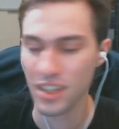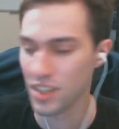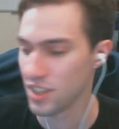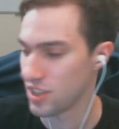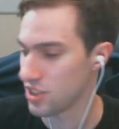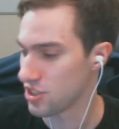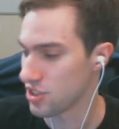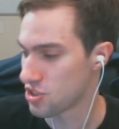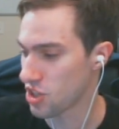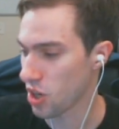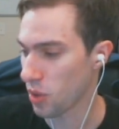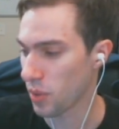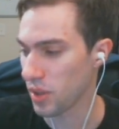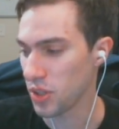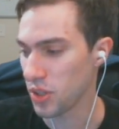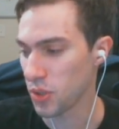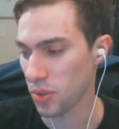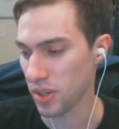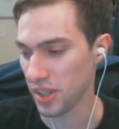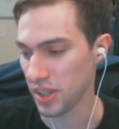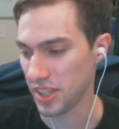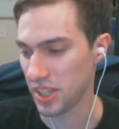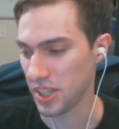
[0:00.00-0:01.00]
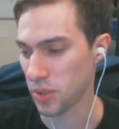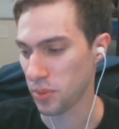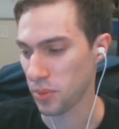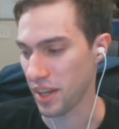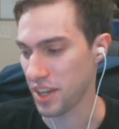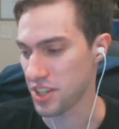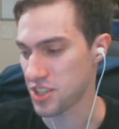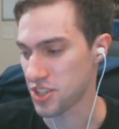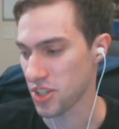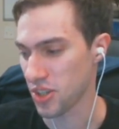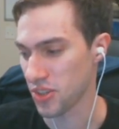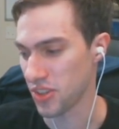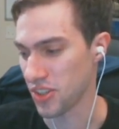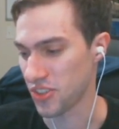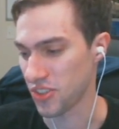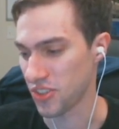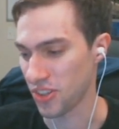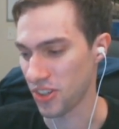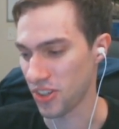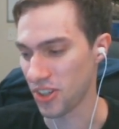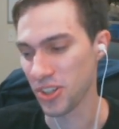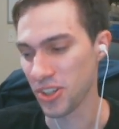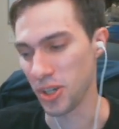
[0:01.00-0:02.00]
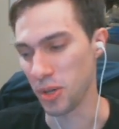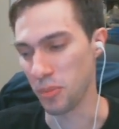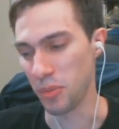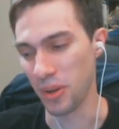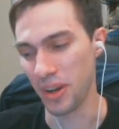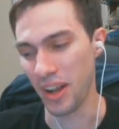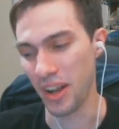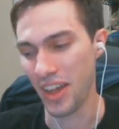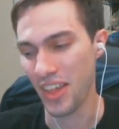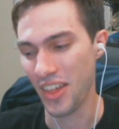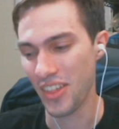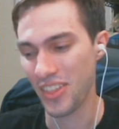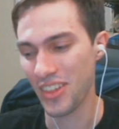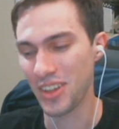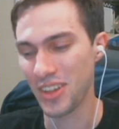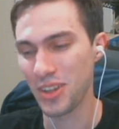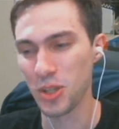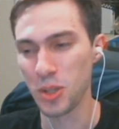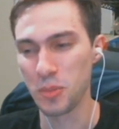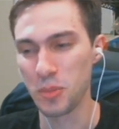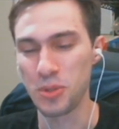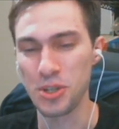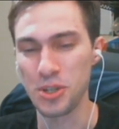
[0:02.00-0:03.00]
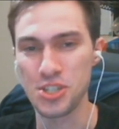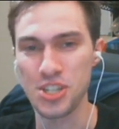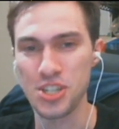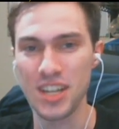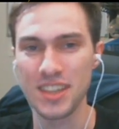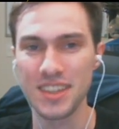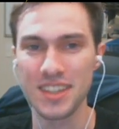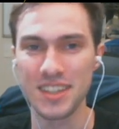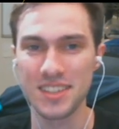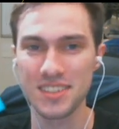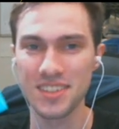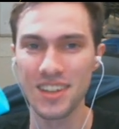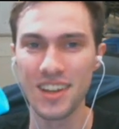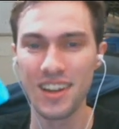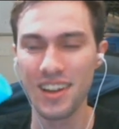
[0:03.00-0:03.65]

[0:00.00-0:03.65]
Joey, you weren't here when I showed this earlier, but I think you'll appreciate this.